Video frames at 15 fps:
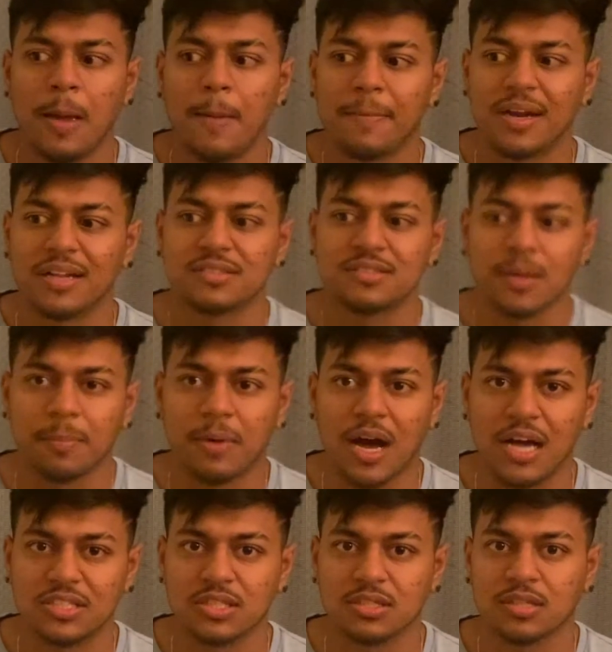but at a
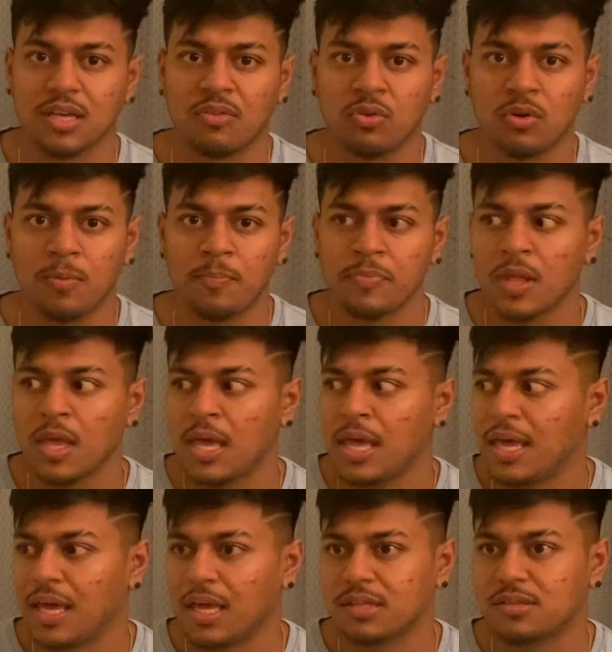subconscious level,
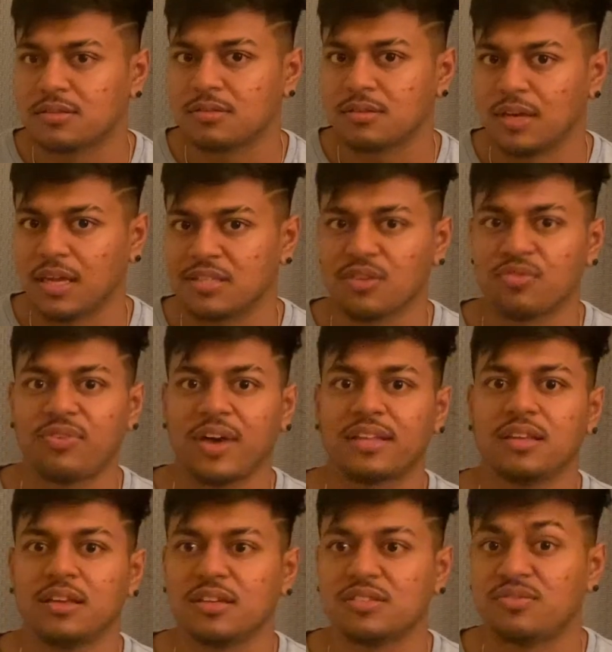it's
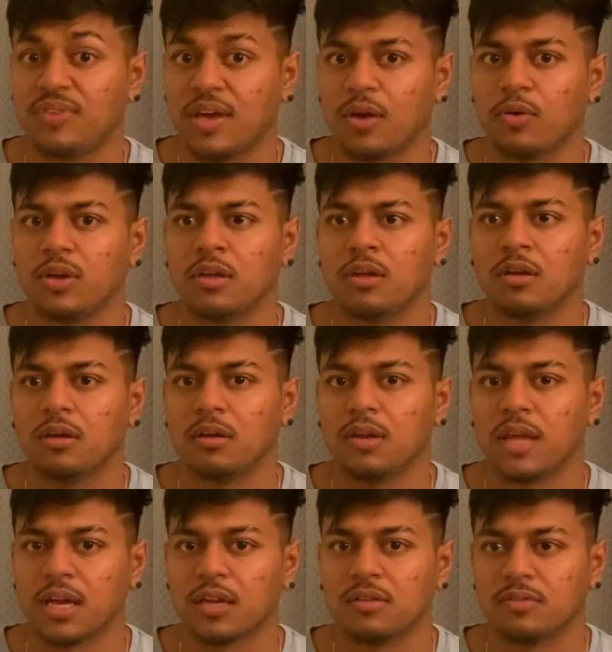affecting us very
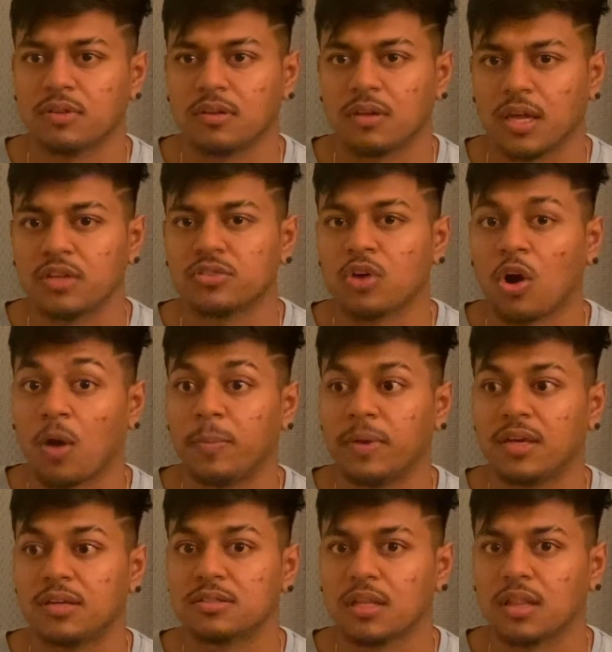negatively and it's harming
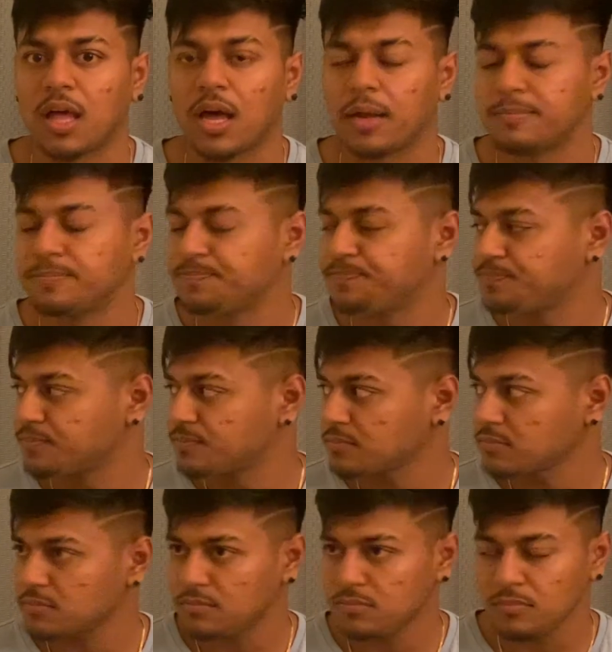us a lot.
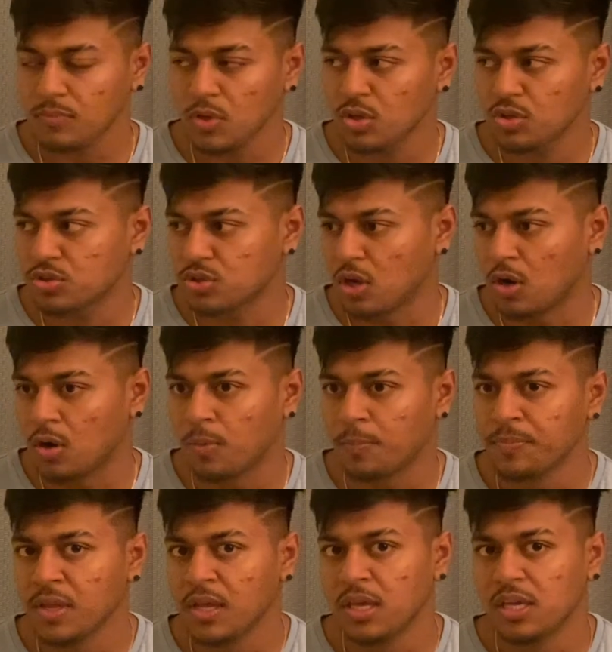So
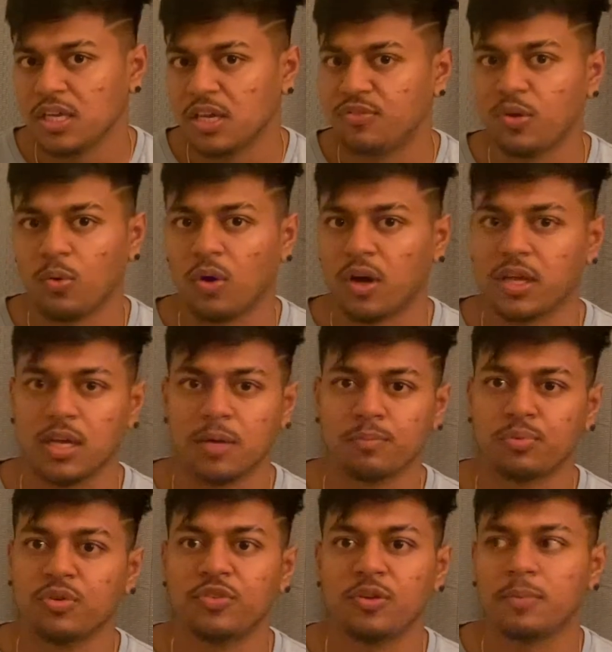if you want to
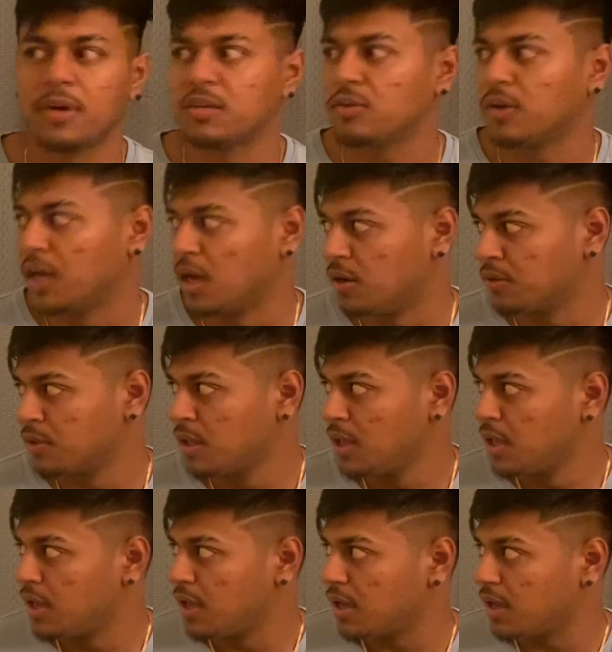improve your mental health,
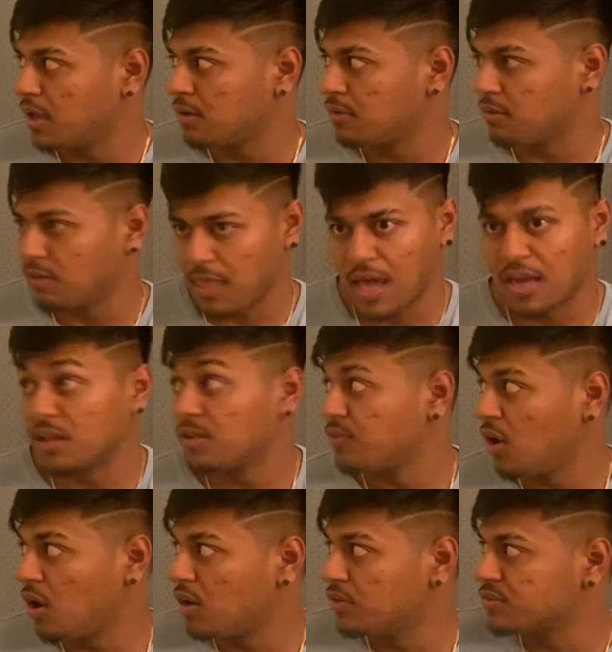and that
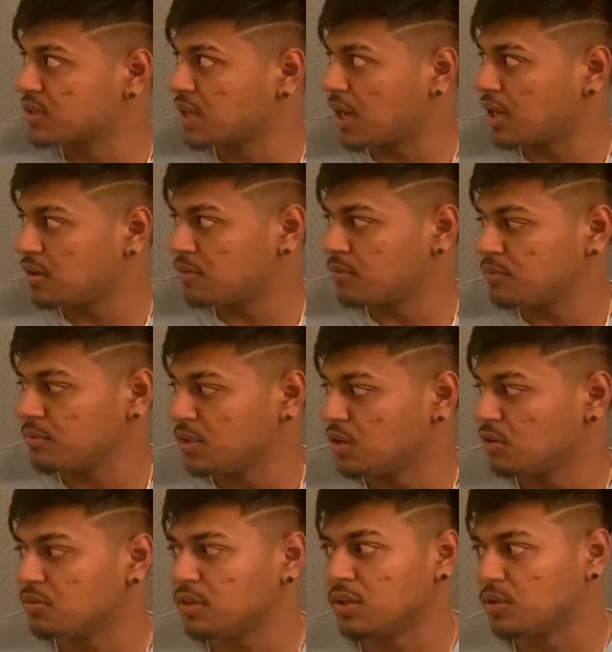involves kind of, you know,
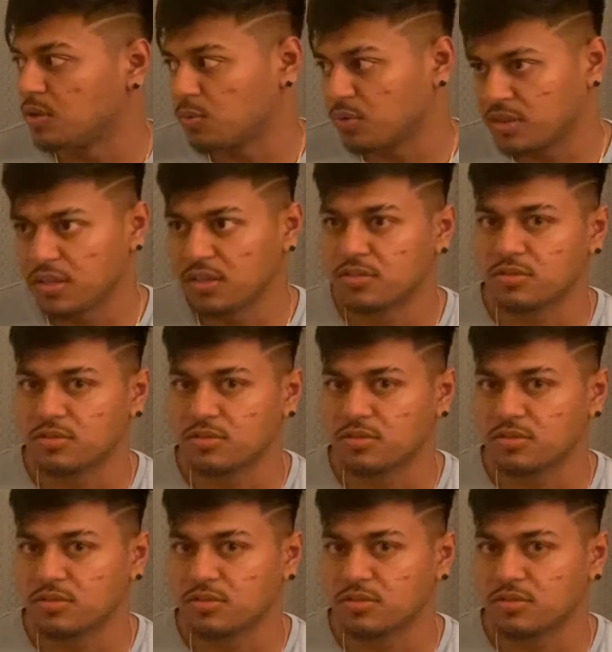dealing with these